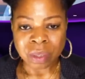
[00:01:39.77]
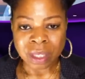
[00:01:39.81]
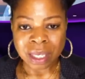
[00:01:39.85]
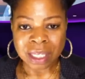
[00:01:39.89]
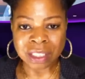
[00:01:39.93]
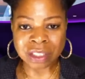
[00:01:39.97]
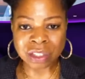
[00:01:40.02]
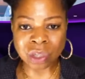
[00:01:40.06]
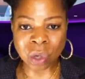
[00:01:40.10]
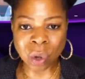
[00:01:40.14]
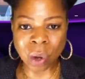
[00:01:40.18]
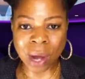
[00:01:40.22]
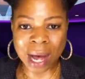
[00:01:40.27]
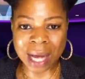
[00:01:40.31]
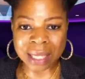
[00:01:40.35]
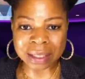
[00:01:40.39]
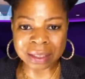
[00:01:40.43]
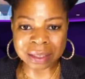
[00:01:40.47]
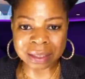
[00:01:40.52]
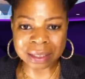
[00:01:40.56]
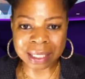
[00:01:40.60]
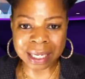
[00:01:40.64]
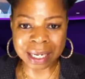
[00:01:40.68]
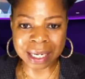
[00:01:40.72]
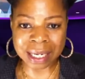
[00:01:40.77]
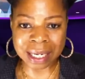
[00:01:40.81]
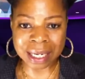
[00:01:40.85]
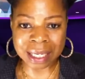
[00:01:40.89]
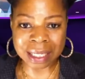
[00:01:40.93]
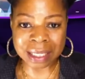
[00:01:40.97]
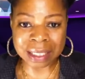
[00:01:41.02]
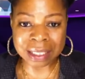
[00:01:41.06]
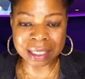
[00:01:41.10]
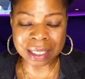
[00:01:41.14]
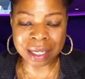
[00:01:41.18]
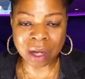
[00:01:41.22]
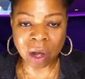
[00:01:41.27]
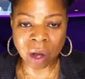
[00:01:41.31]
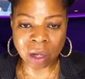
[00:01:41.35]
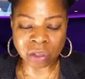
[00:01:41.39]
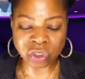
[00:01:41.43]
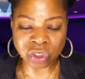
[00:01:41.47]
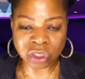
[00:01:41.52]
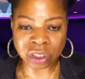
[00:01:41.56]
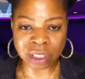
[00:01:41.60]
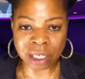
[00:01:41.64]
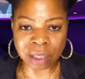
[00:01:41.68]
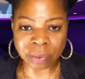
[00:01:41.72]
And so I say it is a
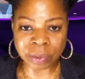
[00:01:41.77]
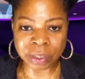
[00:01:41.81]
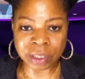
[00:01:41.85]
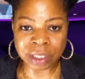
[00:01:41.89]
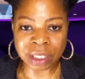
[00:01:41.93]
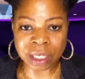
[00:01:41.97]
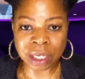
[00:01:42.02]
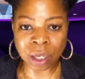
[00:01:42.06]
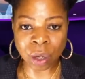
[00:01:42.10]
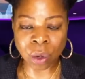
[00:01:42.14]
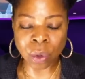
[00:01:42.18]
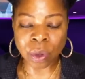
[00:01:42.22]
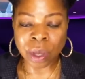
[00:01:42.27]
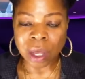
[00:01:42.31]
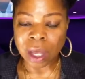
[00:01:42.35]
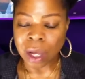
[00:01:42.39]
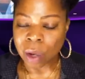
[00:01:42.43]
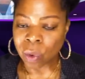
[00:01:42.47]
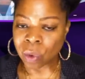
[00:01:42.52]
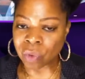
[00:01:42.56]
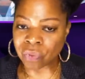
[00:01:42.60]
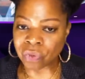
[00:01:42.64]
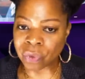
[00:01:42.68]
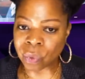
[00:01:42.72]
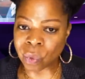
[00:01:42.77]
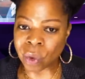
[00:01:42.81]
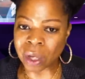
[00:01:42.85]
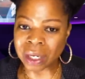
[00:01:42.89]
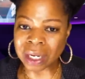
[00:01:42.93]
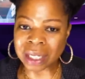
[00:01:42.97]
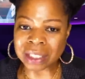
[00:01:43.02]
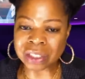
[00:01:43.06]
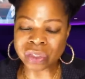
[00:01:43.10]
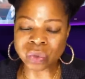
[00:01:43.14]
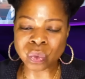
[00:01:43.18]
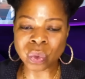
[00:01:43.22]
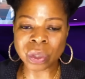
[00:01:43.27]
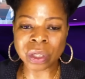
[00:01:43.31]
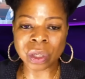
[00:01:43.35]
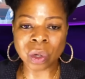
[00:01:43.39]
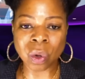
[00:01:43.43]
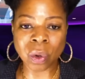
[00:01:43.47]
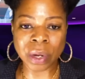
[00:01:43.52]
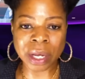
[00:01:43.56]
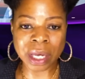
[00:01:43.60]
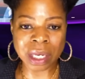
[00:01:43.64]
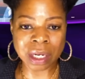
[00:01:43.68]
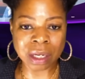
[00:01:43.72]
cautionary tale. Well, for one, I just want to
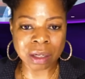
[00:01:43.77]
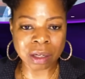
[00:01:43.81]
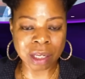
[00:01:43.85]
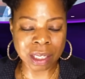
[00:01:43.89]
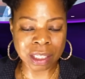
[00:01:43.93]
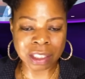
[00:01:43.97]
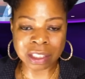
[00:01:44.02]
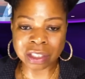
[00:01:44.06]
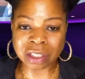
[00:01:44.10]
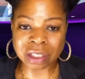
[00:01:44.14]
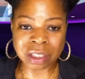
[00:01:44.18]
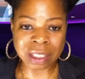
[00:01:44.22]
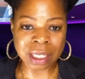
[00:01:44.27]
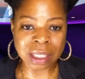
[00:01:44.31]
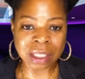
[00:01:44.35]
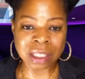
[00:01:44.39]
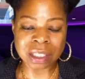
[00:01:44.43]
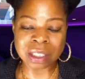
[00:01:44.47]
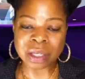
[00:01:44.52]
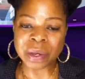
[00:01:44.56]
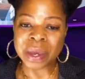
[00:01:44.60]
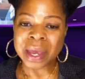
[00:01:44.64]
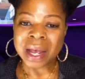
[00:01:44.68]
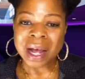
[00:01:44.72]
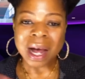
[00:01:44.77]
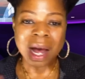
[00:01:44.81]
go ahead and just say this.